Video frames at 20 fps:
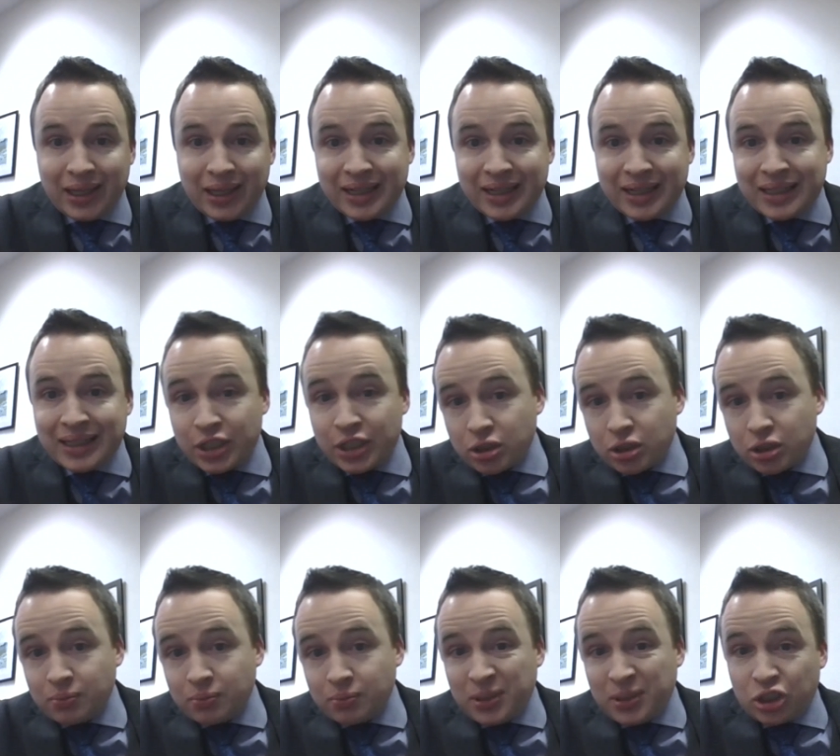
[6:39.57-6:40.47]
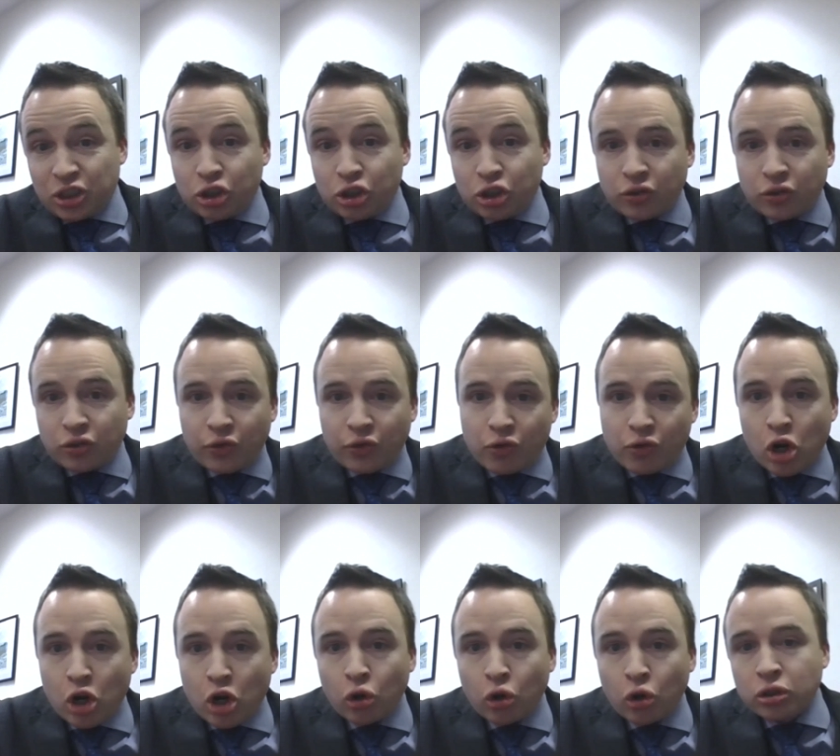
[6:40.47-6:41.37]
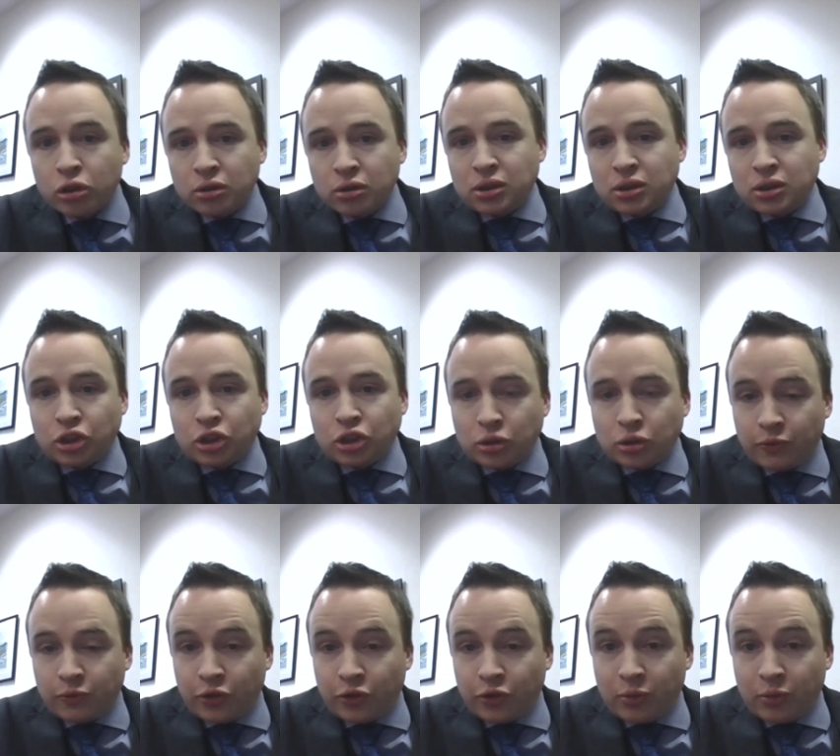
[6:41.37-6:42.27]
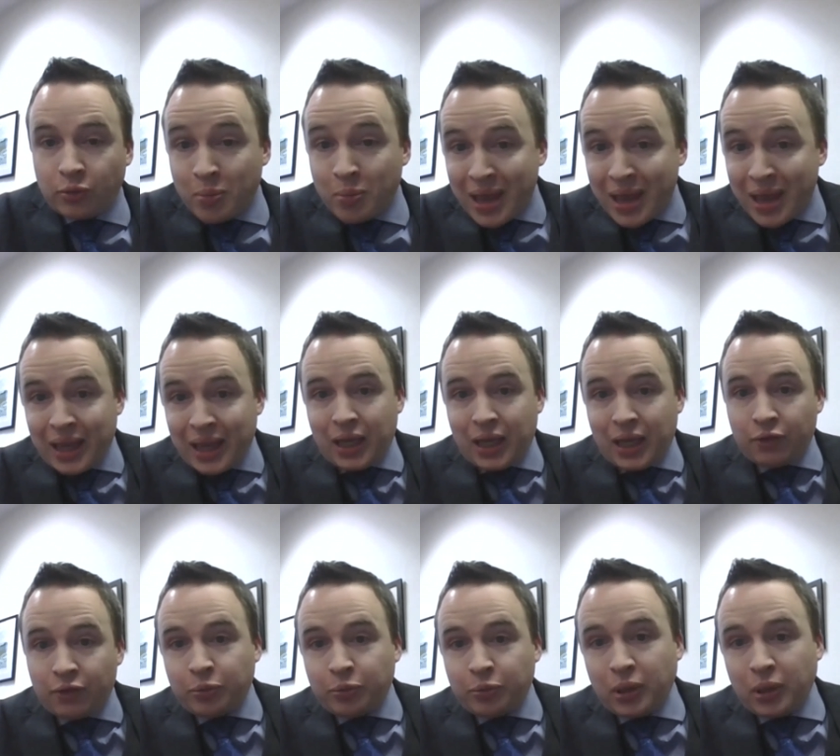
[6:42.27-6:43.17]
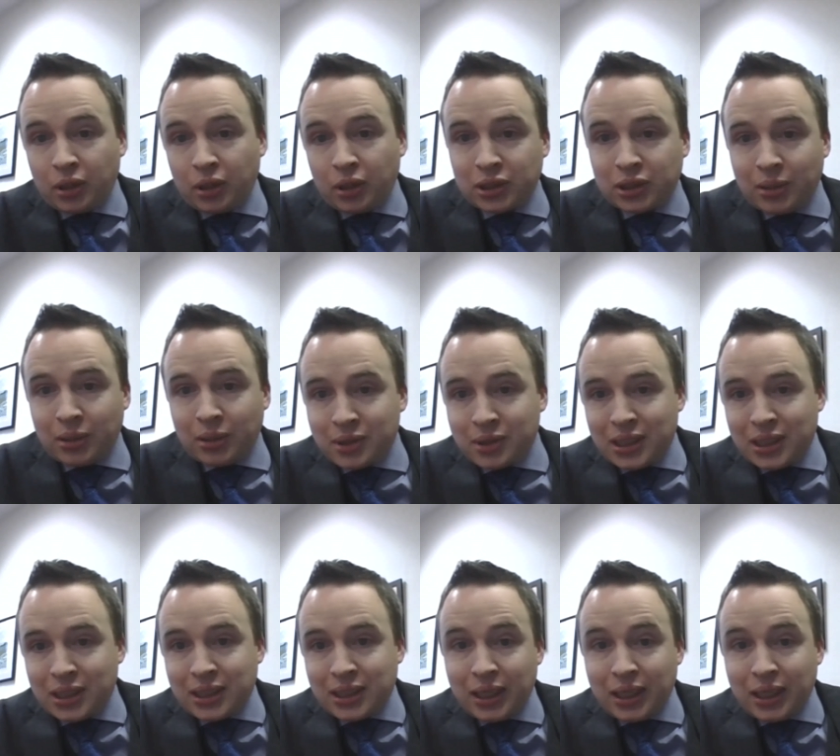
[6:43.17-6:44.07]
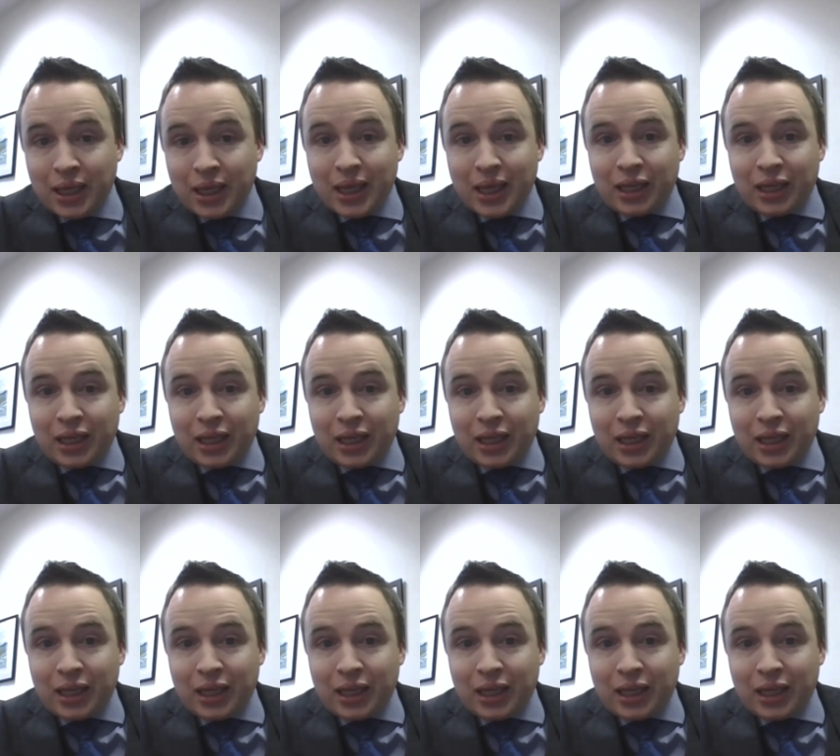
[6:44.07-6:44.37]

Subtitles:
In addition, because of the reluctance that some firms may have to part-time sitting,